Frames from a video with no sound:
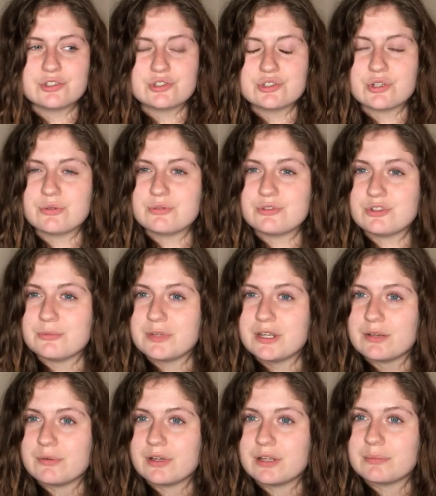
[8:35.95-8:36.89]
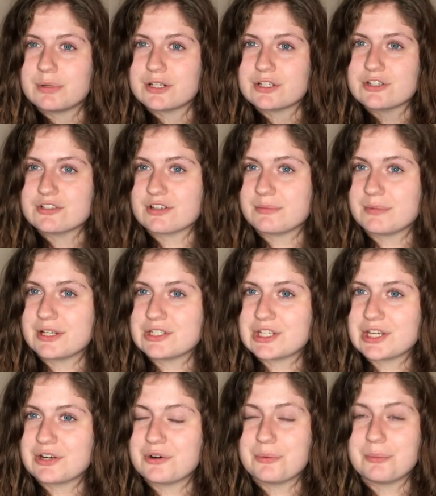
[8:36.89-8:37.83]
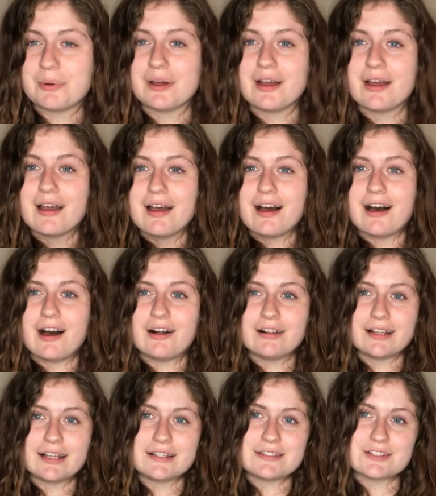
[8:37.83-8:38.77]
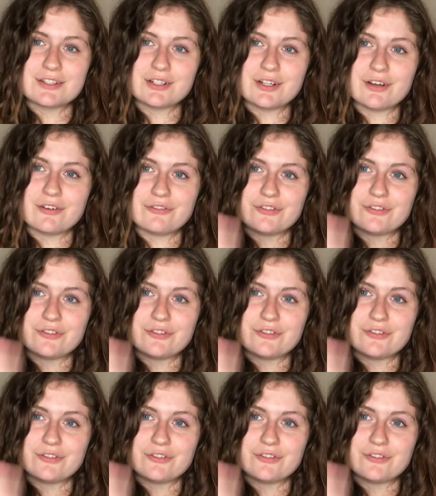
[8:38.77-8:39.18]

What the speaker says: shown too many wedding pictures on my channel, but I'll insert a